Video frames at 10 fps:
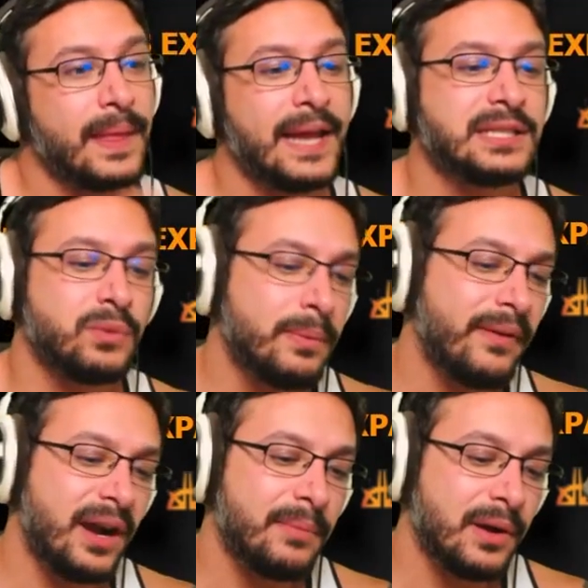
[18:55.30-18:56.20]
It's Whip
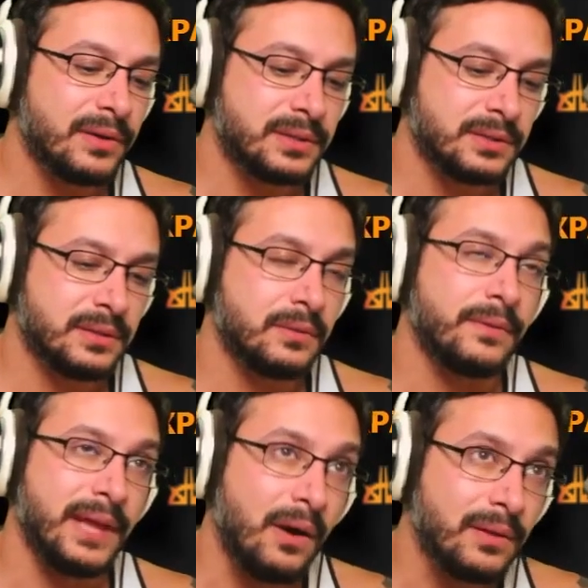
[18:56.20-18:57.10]
of Erebos
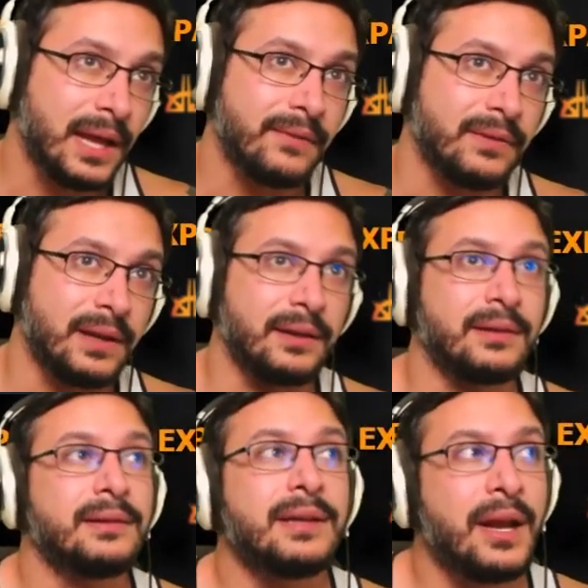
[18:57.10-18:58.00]
without
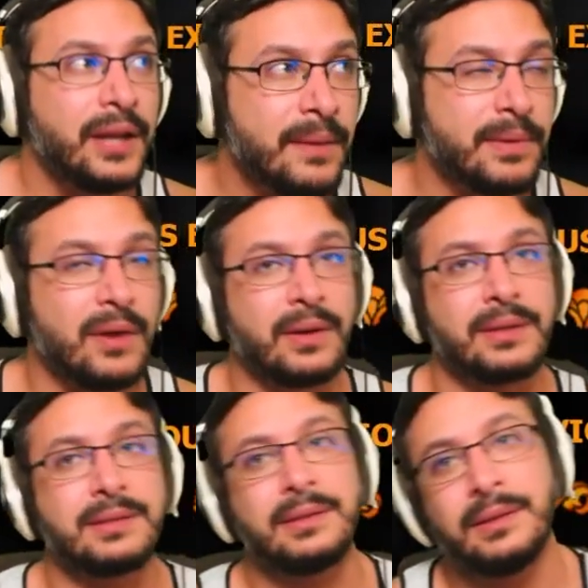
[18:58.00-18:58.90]
lifelink, and you keep the
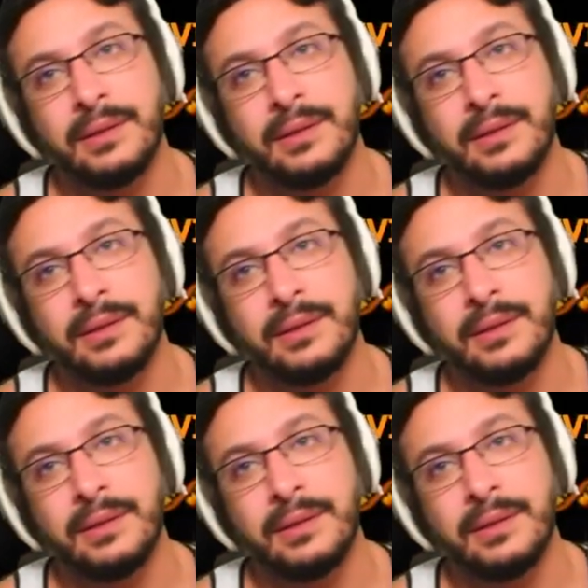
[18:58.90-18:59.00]
tokens.